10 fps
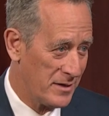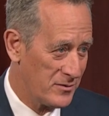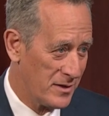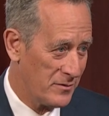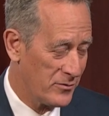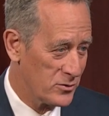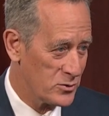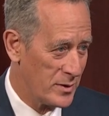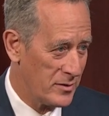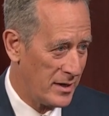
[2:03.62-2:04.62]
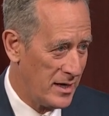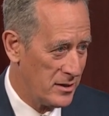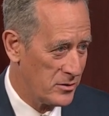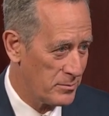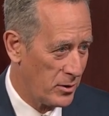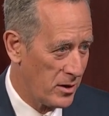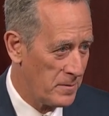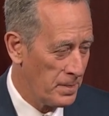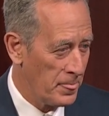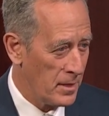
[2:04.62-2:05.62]
after that first round, eight under
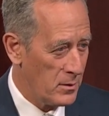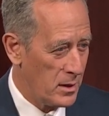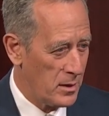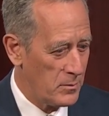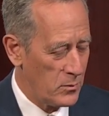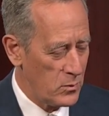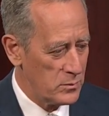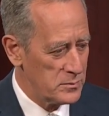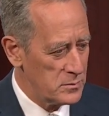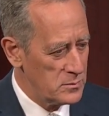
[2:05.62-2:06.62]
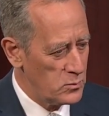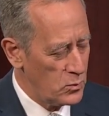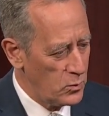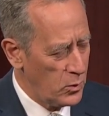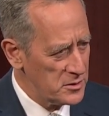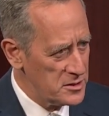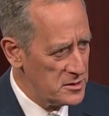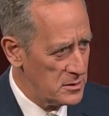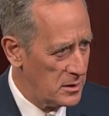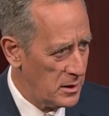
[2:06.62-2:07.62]
par. Uh,
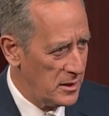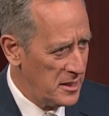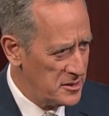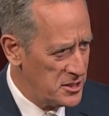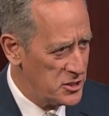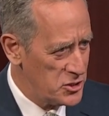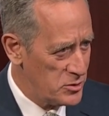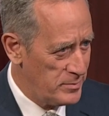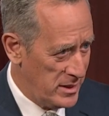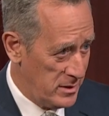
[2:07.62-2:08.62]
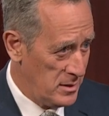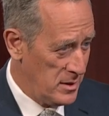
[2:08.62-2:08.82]
What's uh, his issue been,